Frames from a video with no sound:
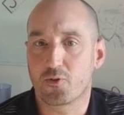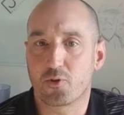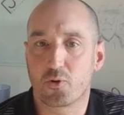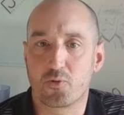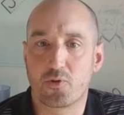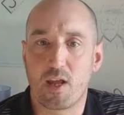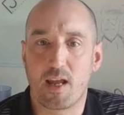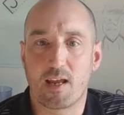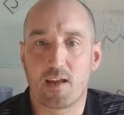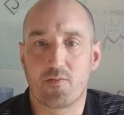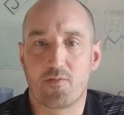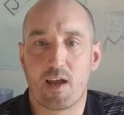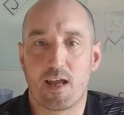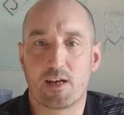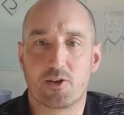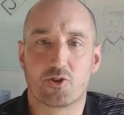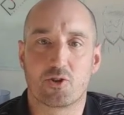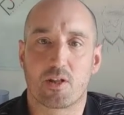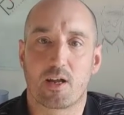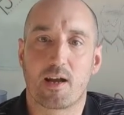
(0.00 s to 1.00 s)
but also take
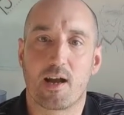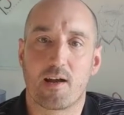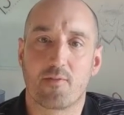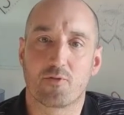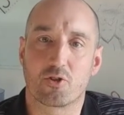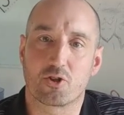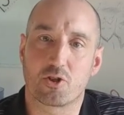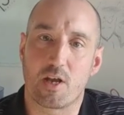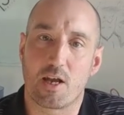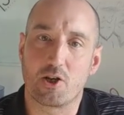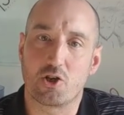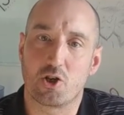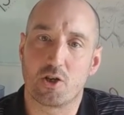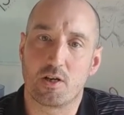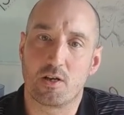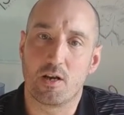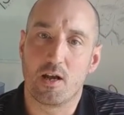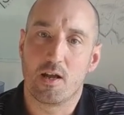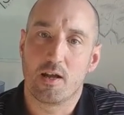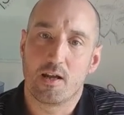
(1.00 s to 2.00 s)
advantage of the
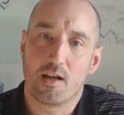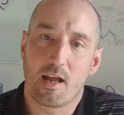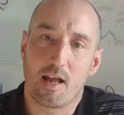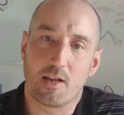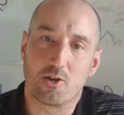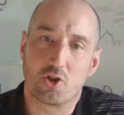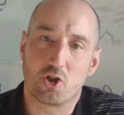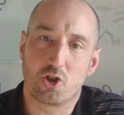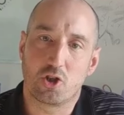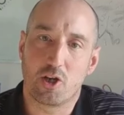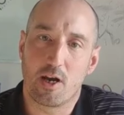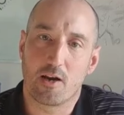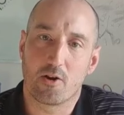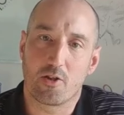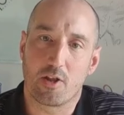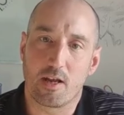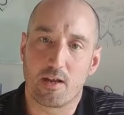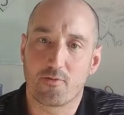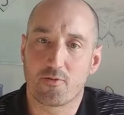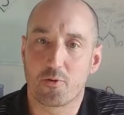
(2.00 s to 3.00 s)
conversation and share
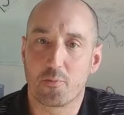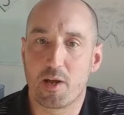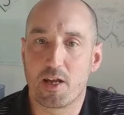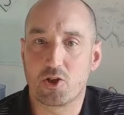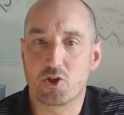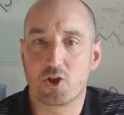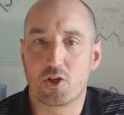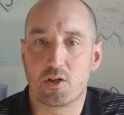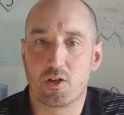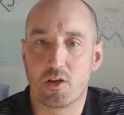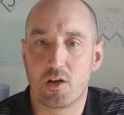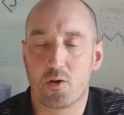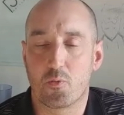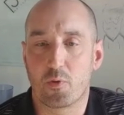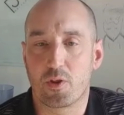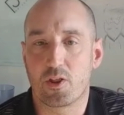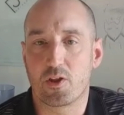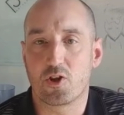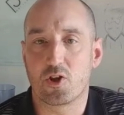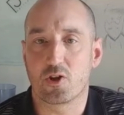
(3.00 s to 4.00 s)
the information
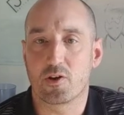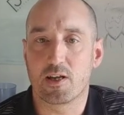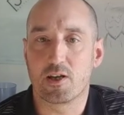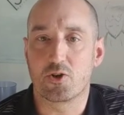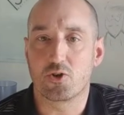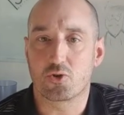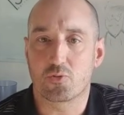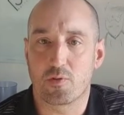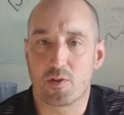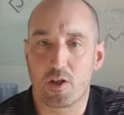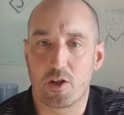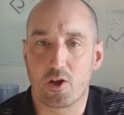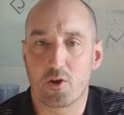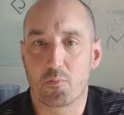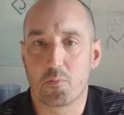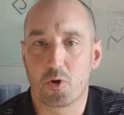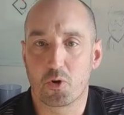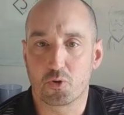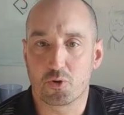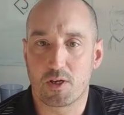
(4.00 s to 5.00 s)
within your industry that you're
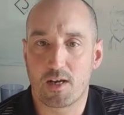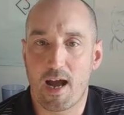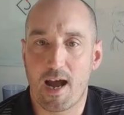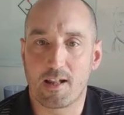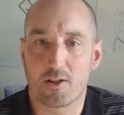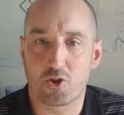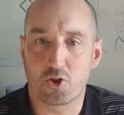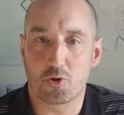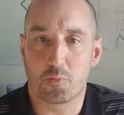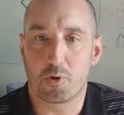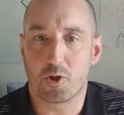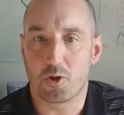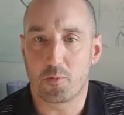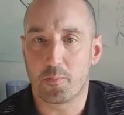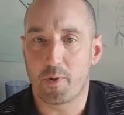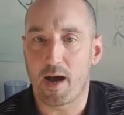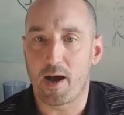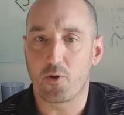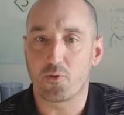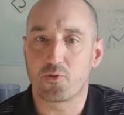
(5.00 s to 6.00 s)
most knowledgeable
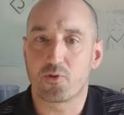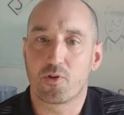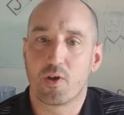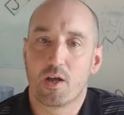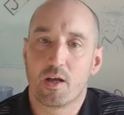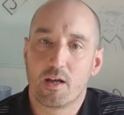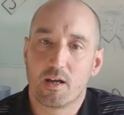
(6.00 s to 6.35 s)
about.